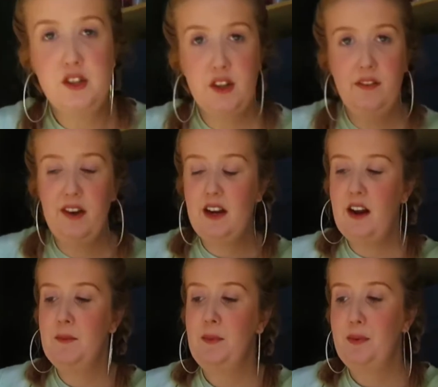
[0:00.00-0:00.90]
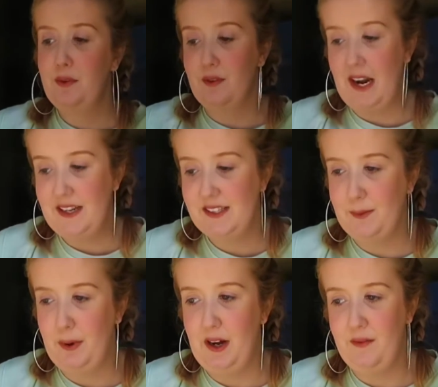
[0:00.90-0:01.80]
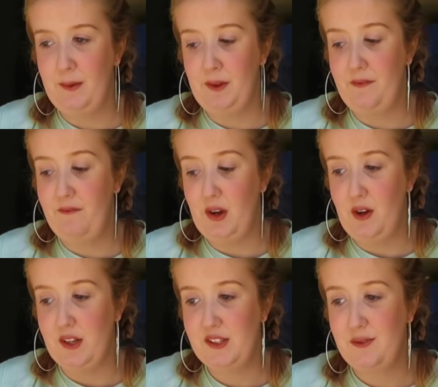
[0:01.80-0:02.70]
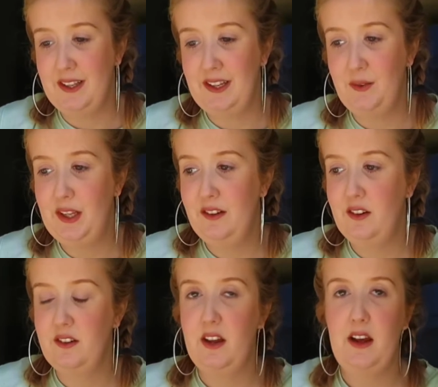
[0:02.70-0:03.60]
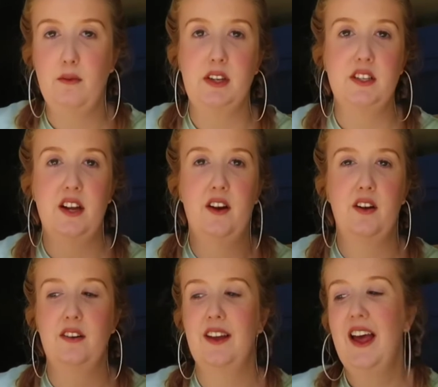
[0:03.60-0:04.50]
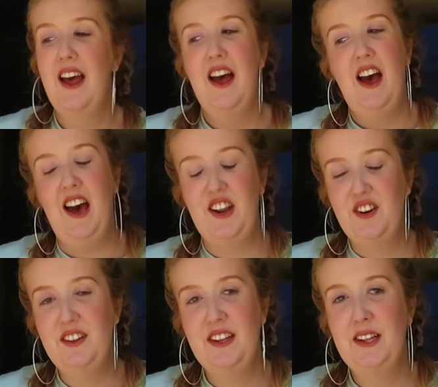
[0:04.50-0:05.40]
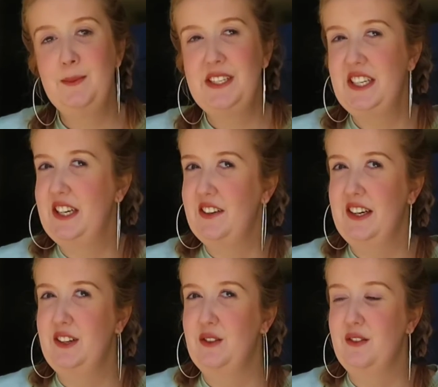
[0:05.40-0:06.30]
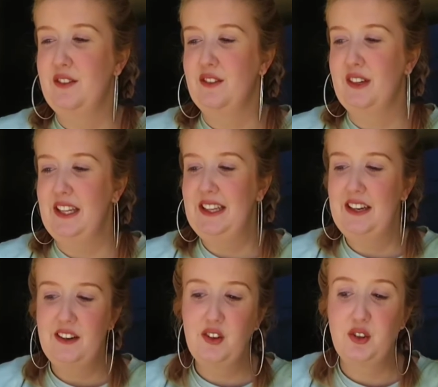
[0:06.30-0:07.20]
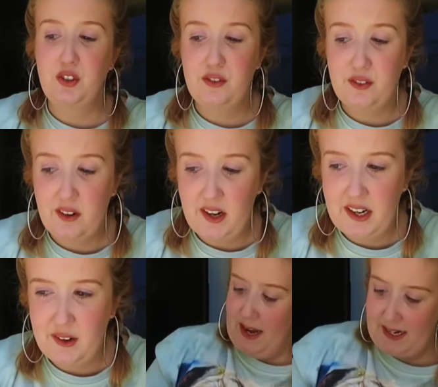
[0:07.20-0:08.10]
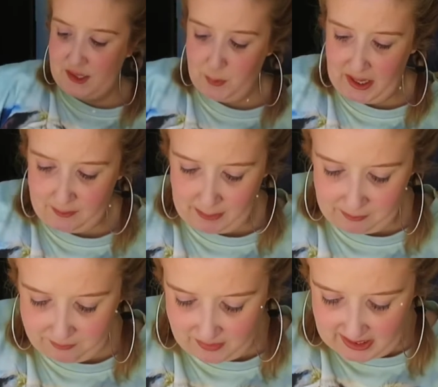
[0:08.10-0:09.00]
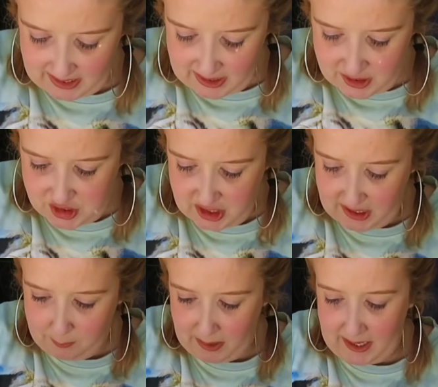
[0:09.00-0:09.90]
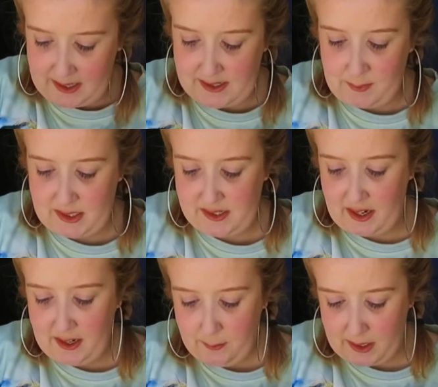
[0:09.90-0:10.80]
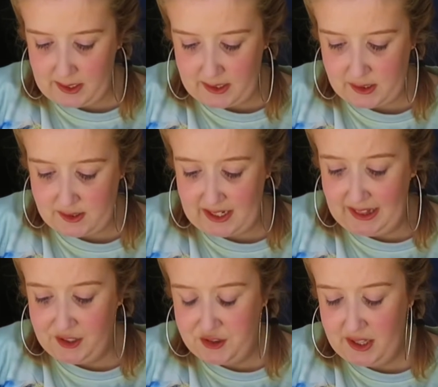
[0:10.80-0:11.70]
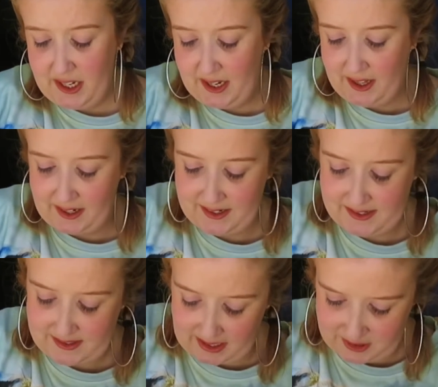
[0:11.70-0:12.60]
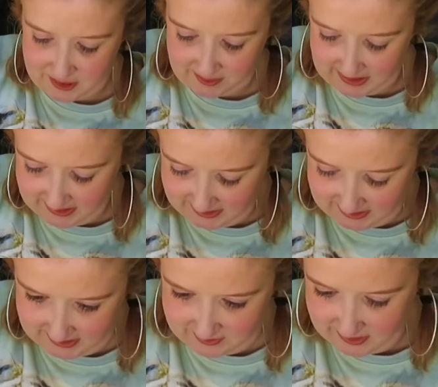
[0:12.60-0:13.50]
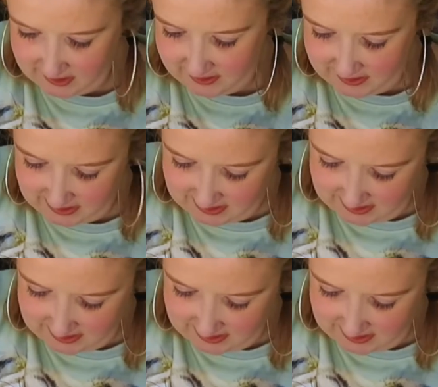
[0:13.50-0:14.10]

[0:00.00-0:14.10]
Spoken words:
So far, I'm impressed apart from the first one that we looked at, which I don't think the material was really that good for it. Next, we have my Fiji pants. I'm excited about these because I literally like saturated these ones.